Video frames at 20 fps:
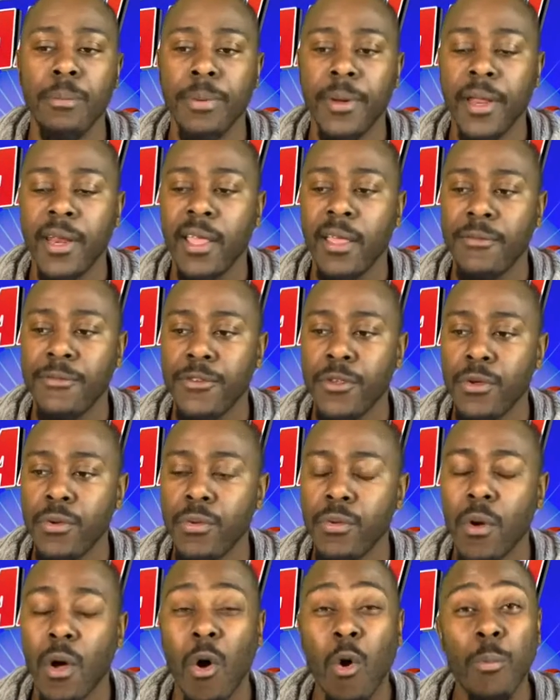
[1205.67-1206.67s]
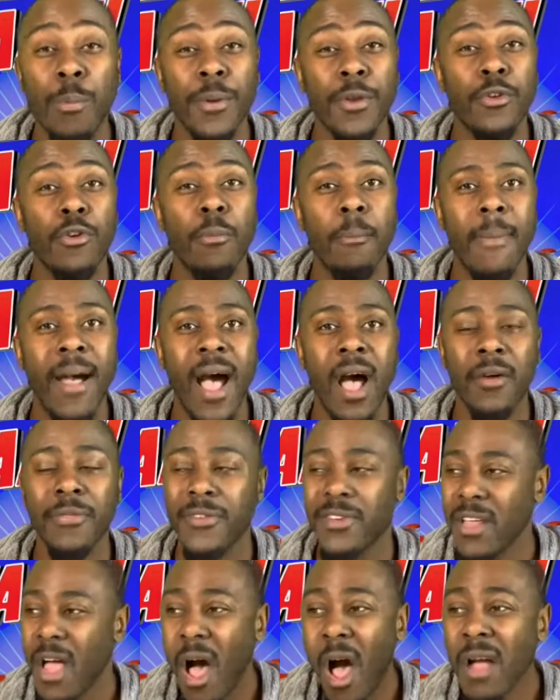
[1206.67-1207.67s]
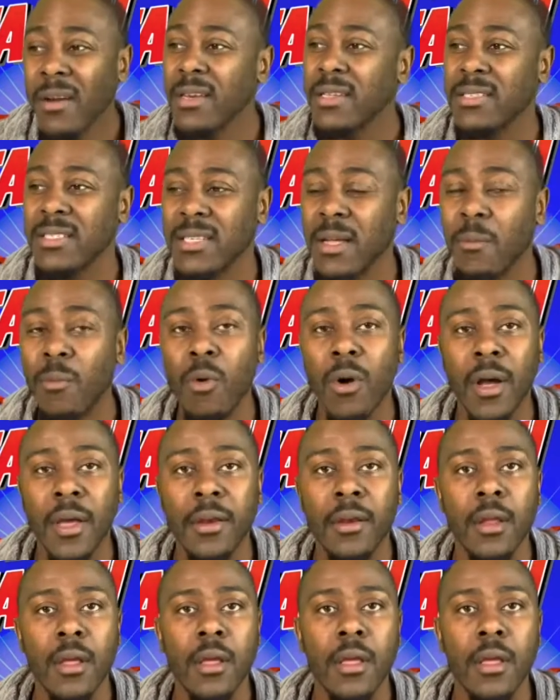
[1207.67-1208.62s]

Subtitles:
but if you open your mouth, talk to someone,